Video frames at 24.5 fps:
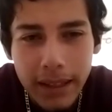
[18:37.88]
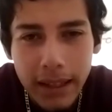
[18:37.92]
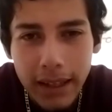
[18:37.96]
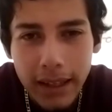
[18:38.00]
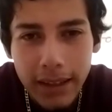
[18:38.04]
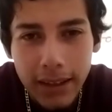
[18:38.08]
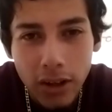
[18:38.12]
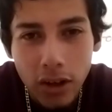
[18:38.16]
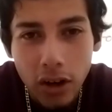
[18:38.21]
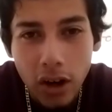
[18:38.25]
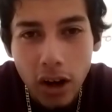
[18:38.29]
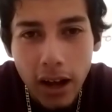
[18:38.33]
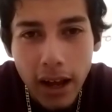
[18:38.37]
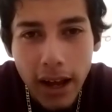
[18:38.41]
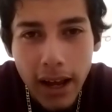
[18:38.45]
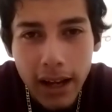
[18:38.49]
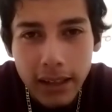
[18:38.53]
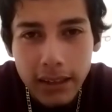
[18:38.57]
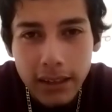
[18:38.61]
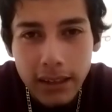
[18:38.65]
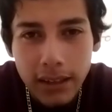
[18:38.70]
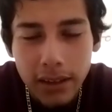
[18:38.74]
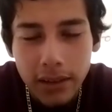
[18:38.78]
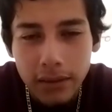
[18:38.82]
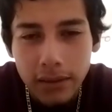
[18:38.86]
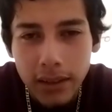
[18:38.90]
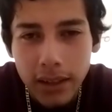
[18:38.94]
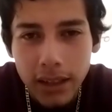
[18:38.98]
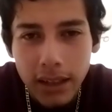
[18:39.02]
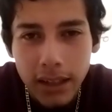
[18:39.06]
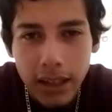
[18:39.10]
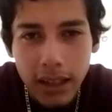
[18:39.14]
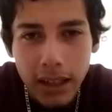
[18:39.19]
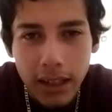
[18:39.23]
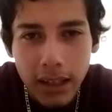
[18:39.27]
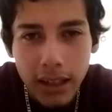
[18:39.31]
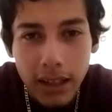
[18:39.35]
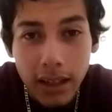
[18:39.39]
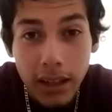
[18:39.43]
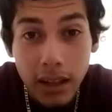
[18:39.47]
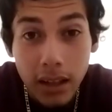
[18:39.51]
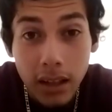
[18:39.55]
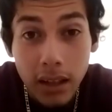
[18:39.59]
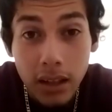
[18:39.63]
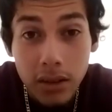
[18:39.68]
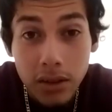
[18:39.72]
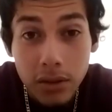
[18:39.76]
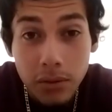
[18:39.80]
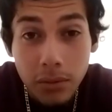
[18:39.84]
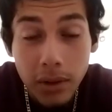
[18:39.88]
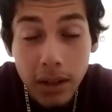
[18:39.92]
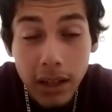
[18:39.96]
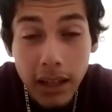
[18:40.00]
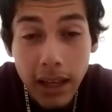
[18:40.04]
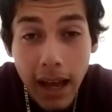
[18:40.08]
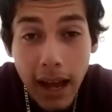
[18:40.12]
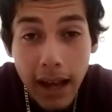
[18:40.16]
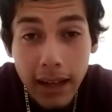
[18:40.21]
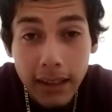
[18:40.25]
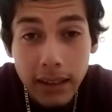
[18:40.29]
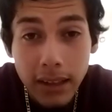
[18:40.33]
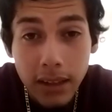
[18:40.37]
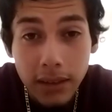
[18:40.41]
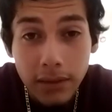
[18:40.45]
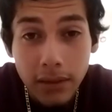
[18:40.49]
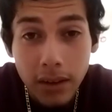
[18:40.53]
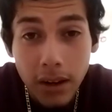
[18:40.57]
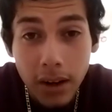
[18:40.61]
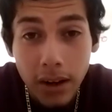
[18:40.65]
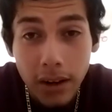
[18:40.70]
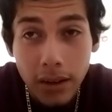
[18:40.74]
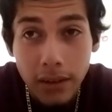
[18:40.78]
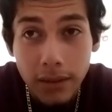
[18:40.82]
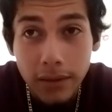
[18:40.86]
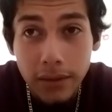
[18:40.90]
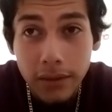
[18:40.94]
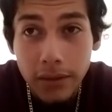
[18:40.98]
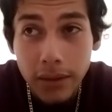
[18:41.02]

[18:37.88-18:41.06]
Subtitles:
they're all active, and it's really active there.